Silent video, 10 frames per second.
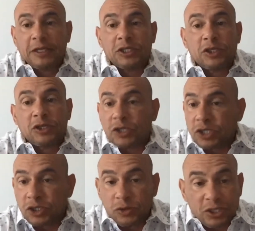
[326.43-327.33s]
just
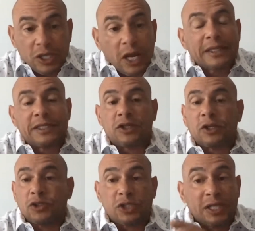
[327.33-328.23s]
because you sign a deal,
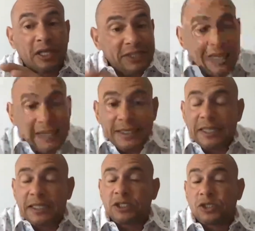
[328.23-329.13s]
you still have 10
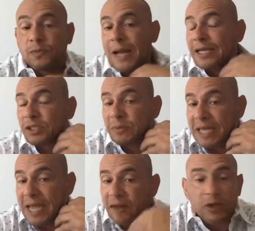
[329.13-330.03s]
days to ask
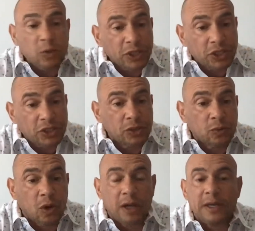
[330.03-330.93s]
me every question you
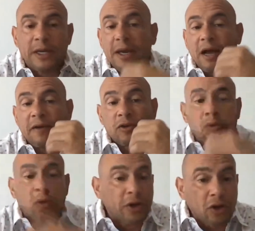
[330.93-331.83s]
want. Have your
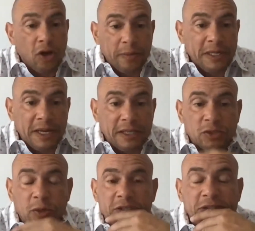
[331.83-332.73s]
lawyer call me and ask
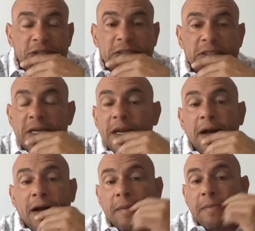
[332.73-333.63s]
questions.
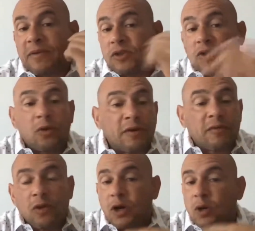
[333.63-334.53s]
If you don't have a
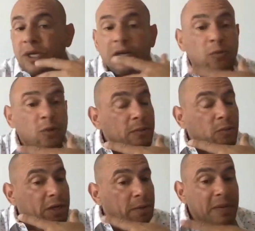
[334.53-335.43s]
lawyer, we can
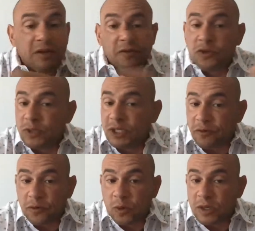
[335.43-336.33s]
recommend a few
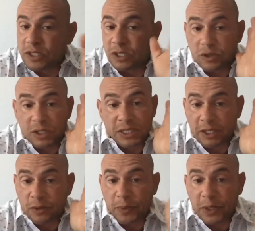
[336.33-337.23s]
different ones and you can take
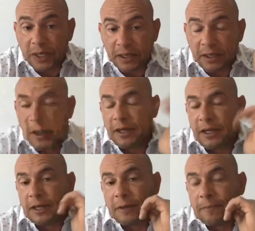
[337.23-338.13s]
your pick.
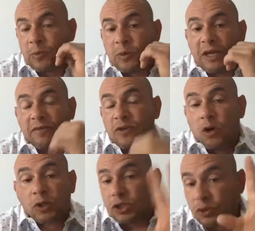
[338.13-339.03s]
We have
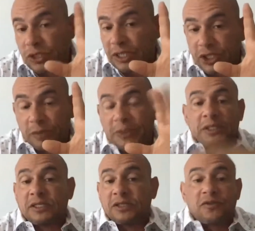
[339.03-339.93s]
no association
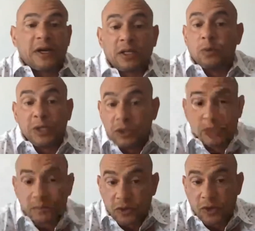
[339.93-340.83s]
besides the fact that we use
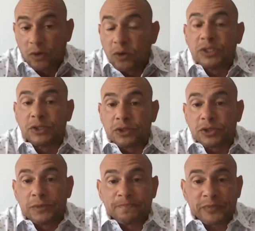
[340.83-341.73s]
them for our own
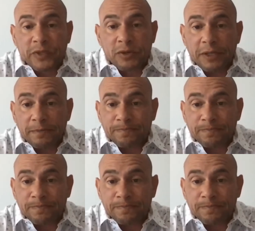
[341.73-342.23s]
deals. Okay.